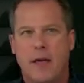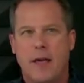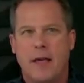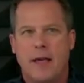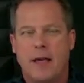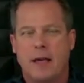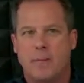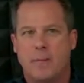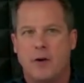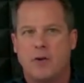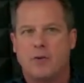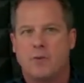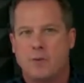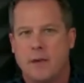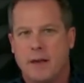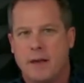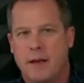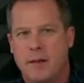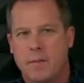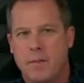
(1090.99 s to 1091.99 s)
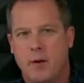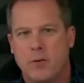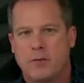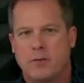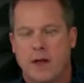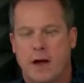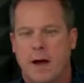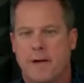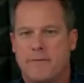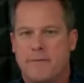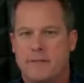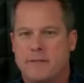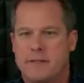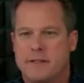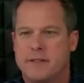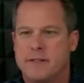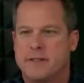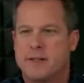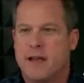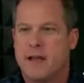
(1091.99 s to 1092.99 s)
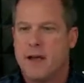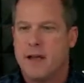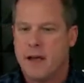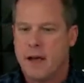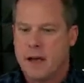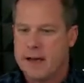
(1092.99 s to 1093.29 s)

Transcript: in most in most offices uh,